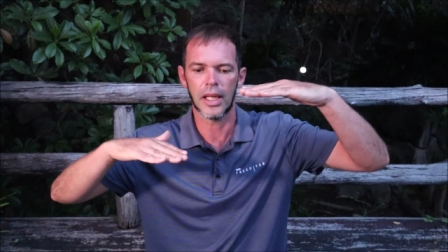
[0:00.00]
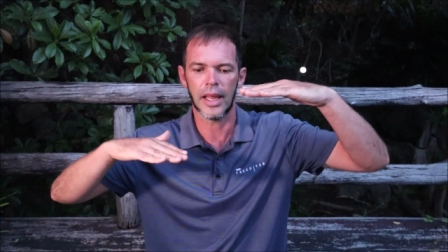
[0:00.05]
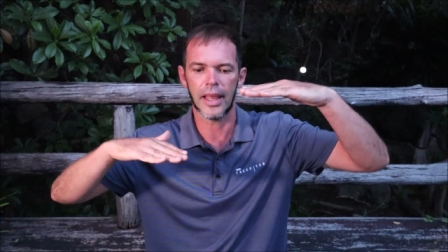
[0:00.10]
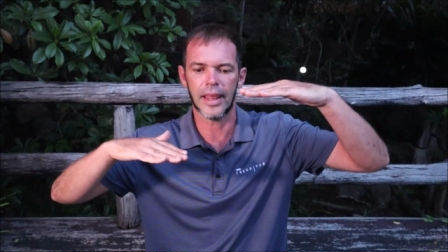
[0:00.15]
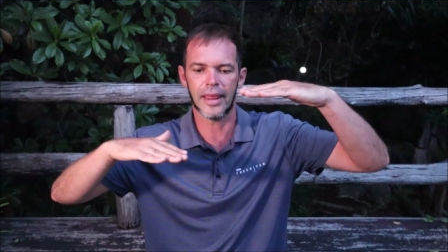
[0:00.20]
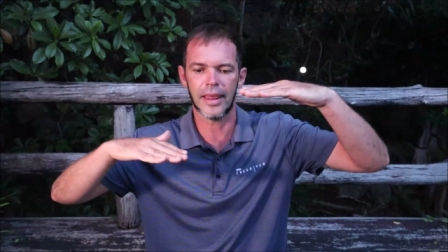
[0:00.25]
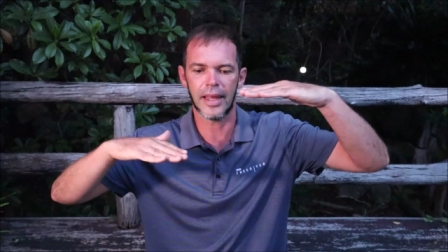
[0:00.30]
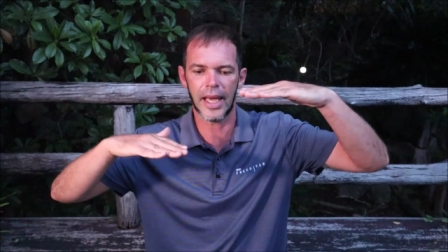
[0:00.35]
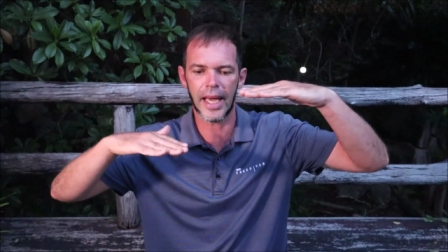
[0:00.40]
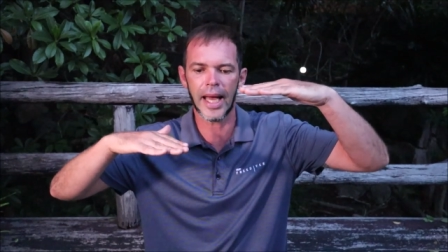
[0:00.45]

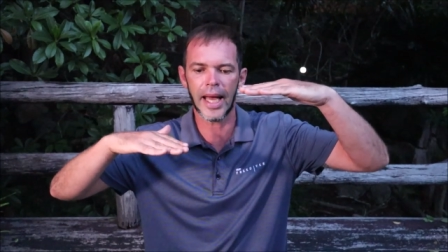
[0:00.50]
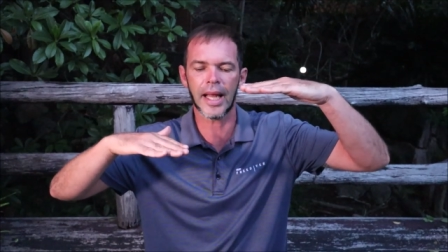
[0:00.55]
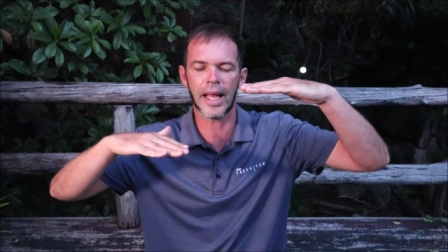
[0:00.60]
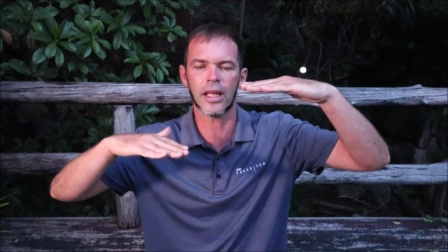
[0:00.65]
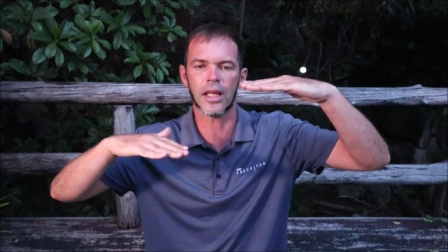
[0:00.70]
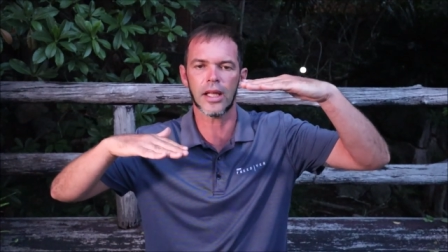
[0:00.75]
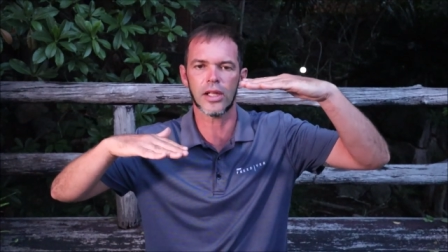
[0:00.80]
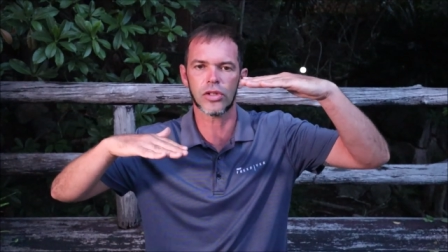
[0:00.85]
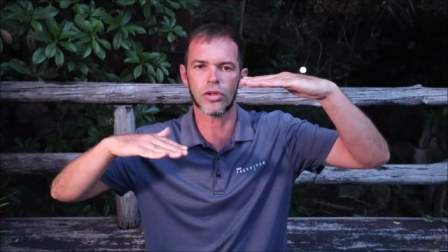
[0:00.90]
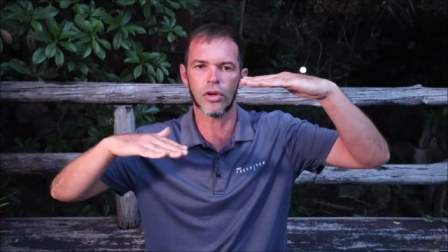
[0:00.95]

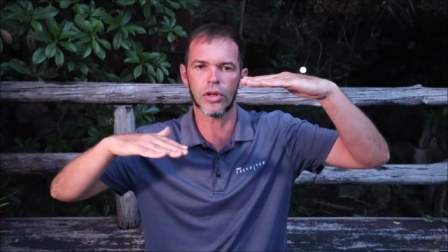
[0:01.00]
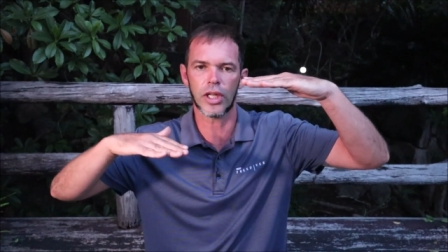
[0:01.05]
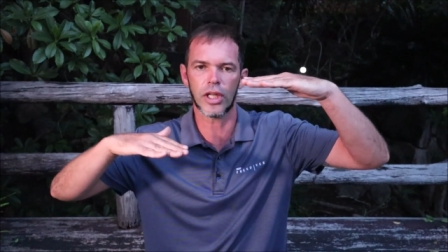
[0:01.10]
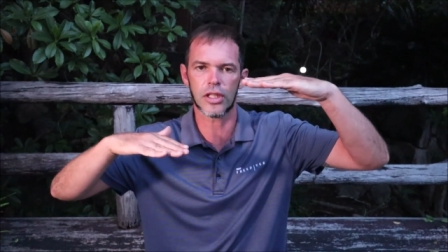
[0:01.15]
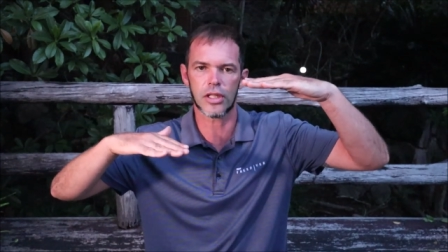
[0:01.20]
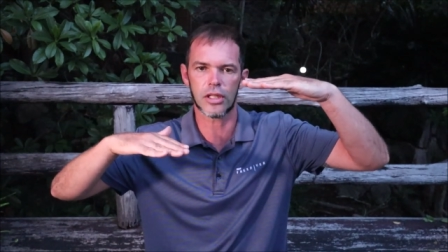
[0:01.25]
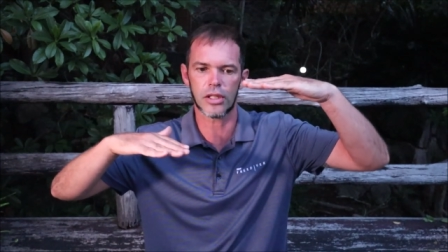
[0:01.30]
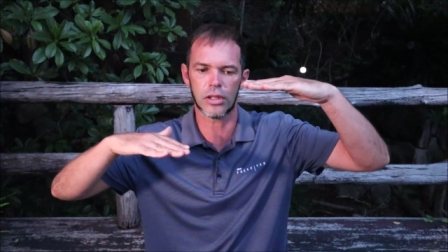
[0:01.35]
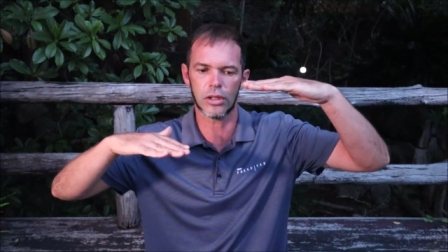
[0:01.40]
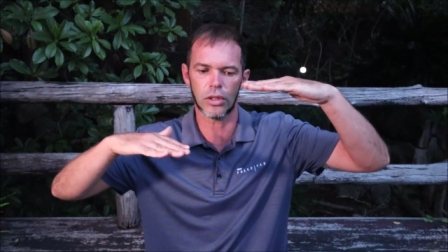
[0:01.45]
then it's
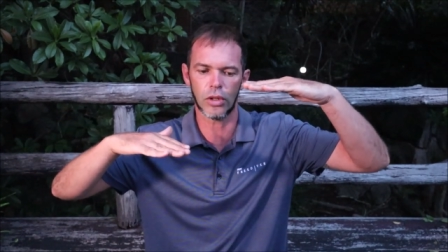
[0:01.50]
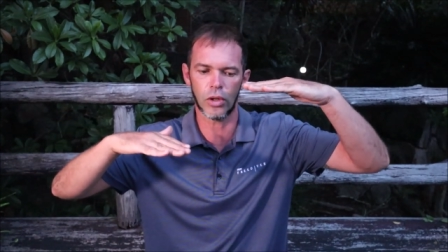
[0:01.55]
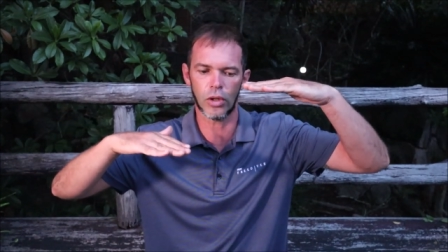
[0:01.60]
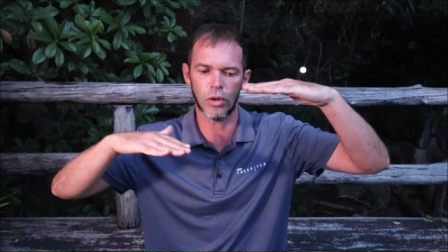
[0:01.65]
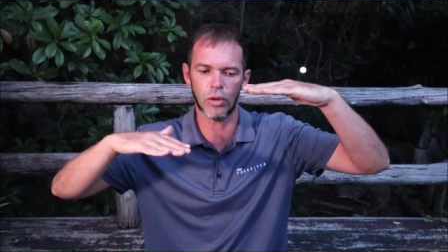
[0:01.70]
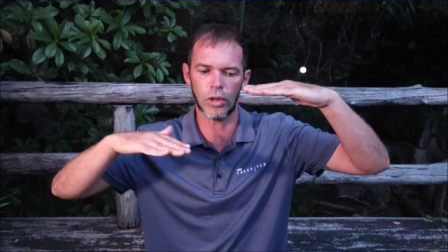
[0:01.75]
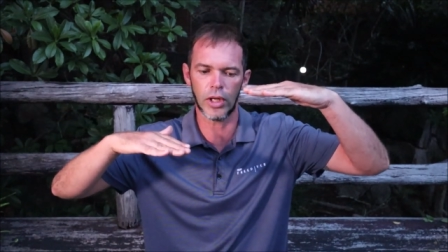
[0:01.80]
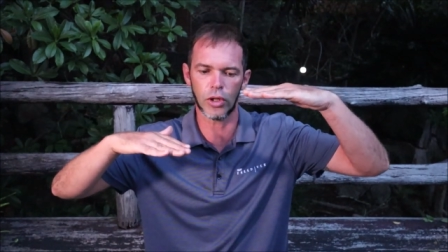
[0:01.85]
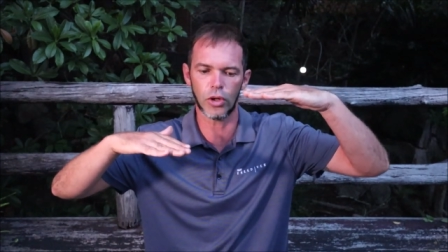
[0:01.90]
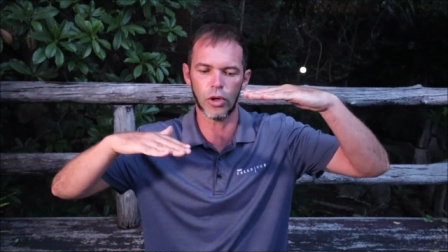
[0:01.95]
gonna
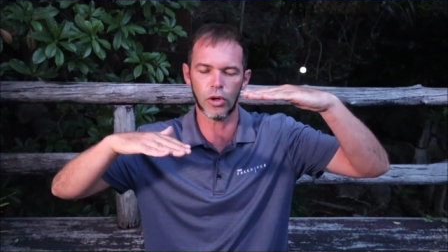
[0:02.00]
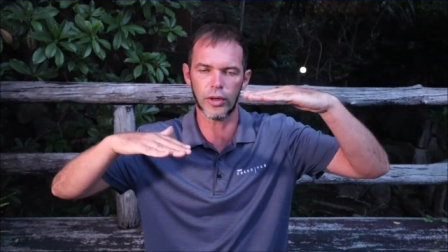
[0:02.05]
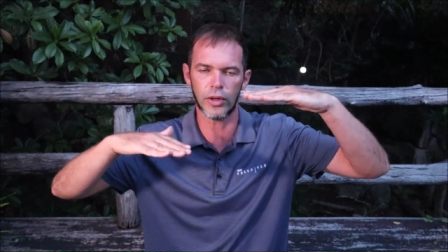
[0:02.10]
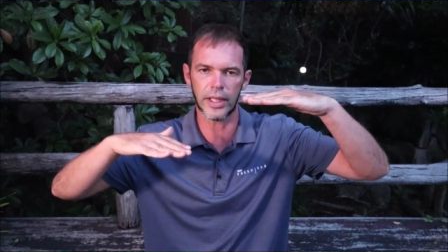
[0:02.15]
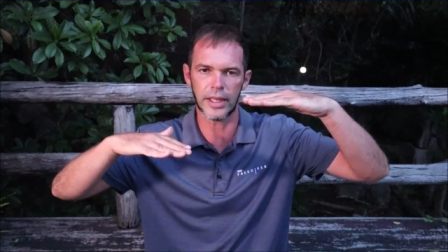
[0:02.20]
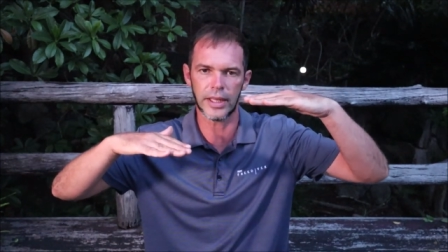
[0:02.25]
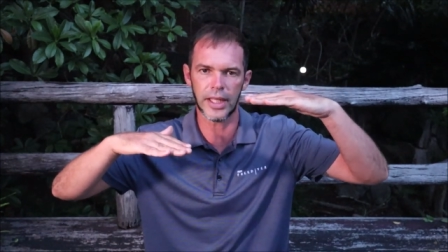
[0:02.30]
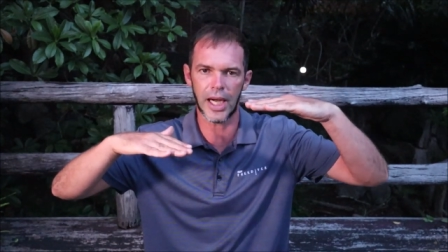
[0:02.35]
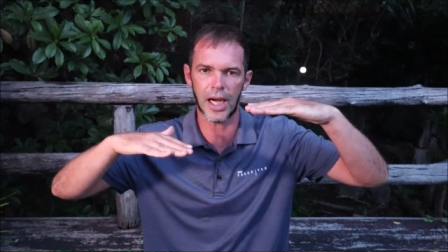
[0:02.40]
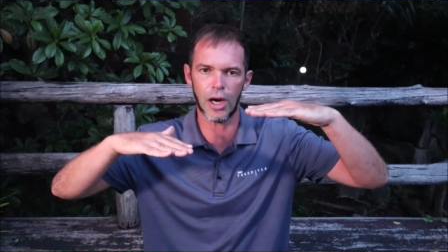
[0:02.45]
slowly
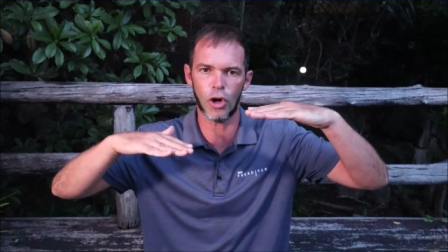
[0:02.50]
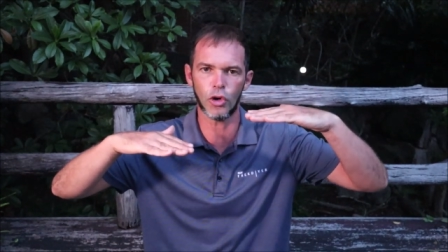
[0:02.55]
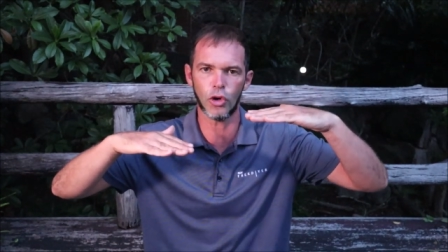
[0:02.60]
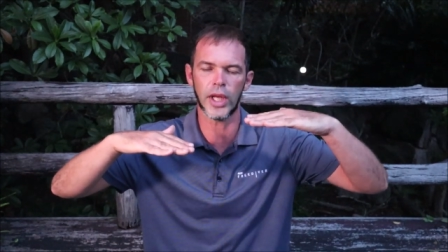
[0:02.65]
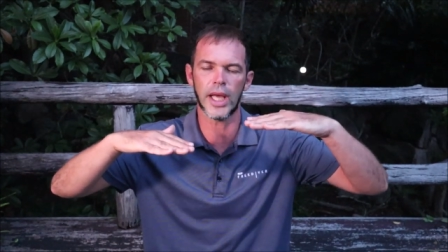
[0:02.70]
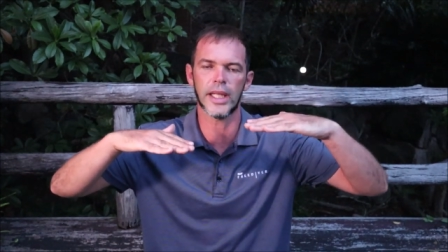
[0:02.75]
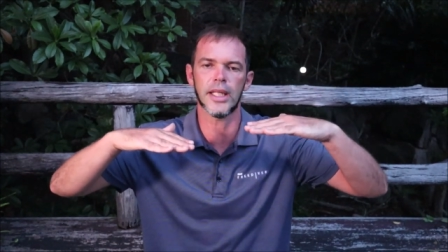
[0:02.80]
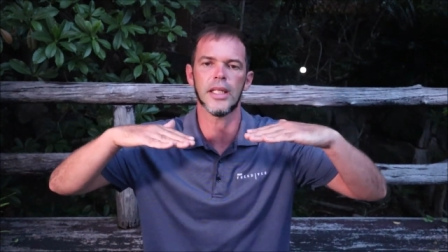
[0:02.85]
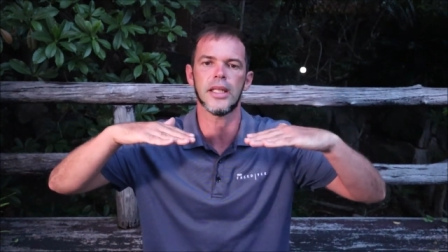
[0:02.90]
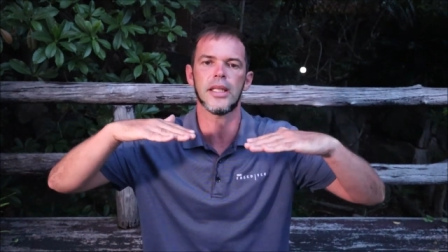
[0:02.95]
going
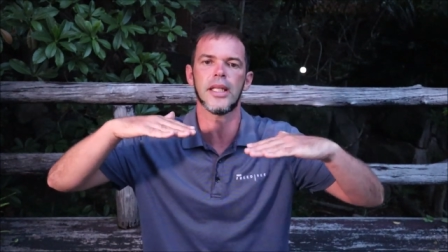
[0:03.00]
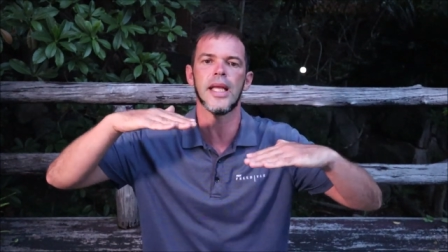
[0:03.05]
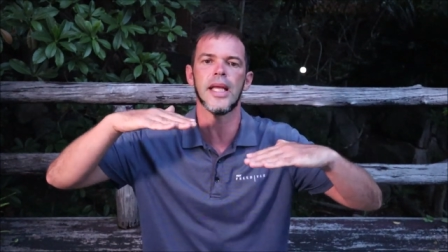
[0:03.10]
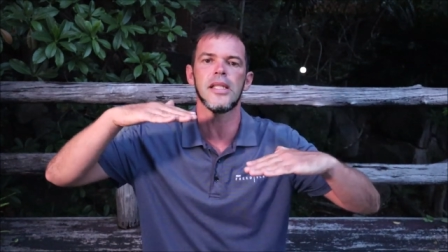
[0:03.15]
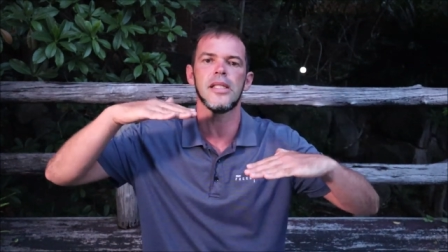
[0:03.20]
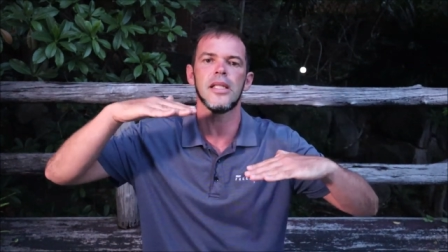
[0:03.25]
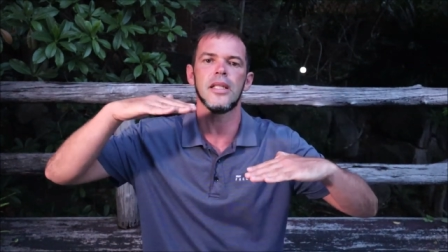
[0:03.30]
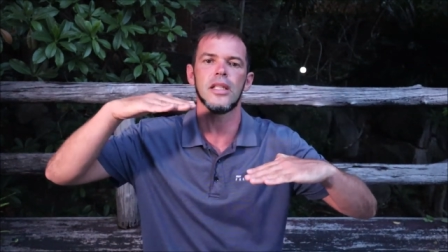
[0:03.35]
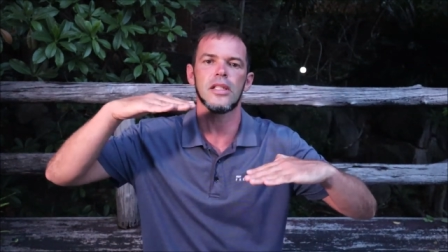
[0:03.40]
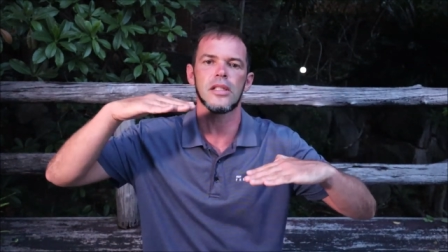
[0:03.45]
down and
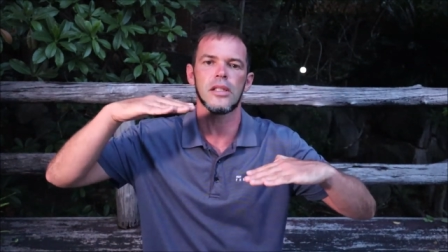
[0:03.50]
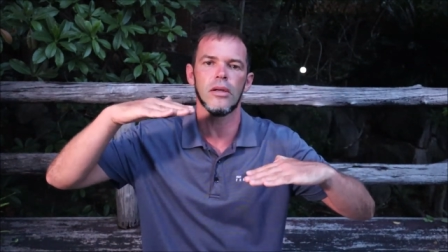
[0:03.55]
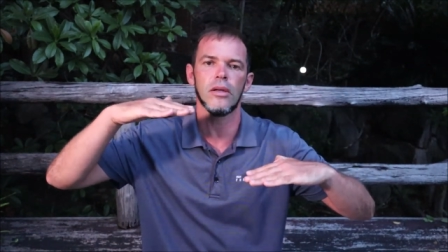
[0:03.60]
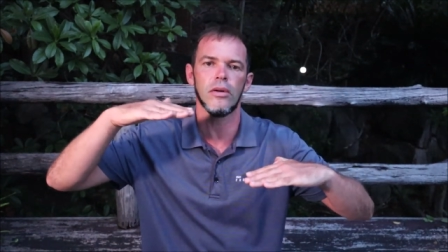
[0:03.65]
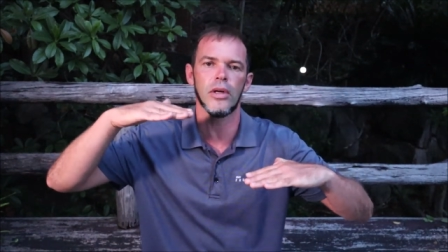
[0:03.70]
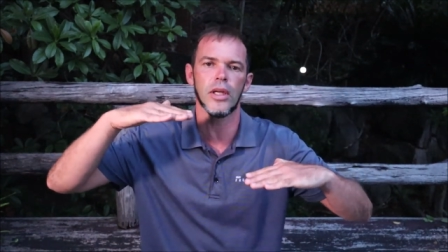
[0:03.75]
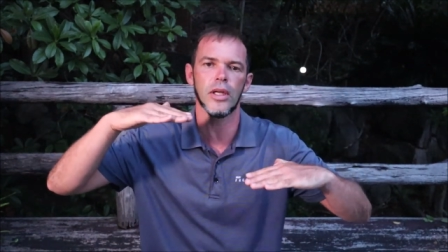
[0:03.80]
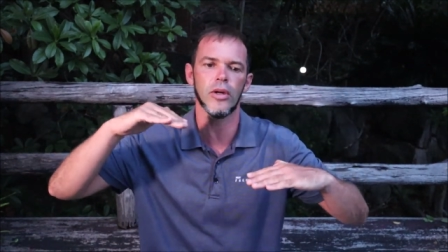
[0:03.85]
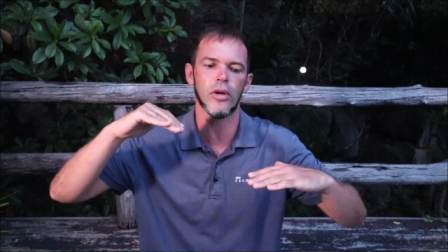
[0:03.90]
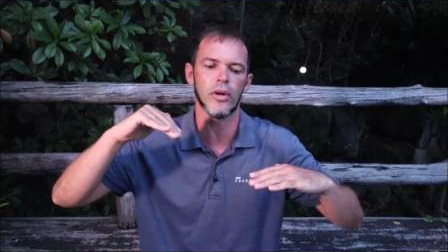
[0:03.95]
intensity
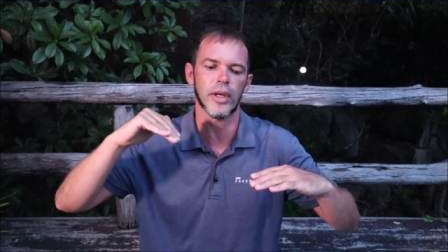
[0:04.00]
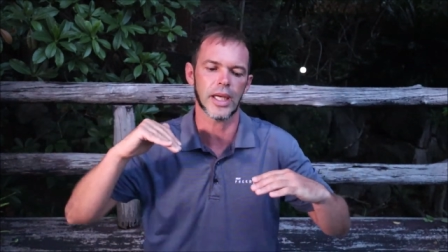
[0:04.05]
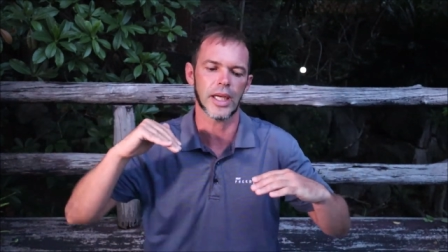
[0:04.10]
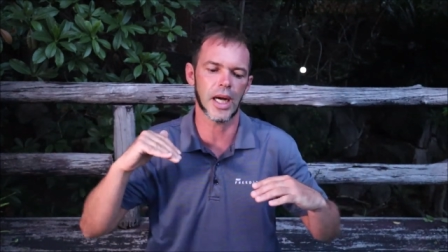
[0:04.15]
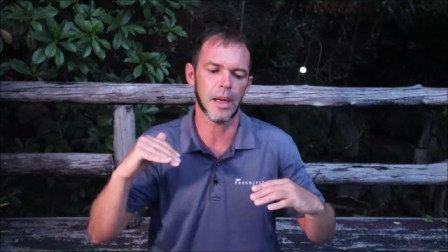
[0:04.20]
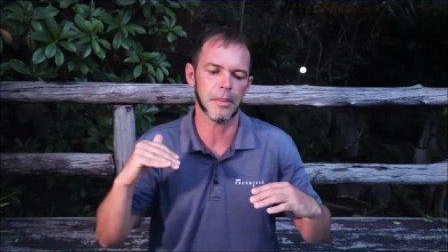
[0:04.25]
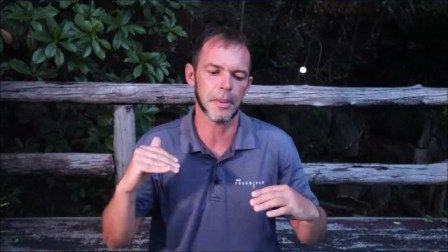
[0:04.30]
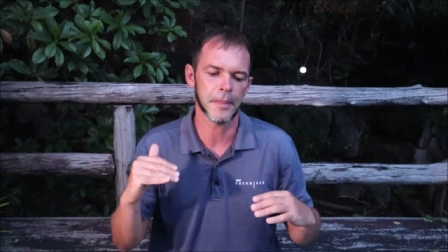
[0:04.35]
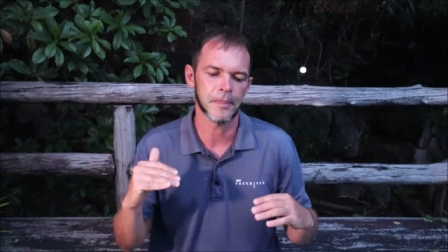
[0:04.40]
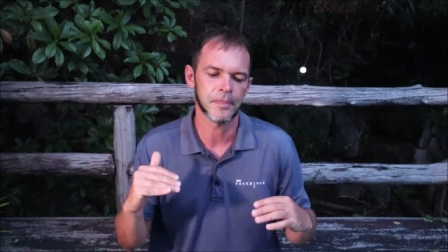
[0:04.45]
slowly going up.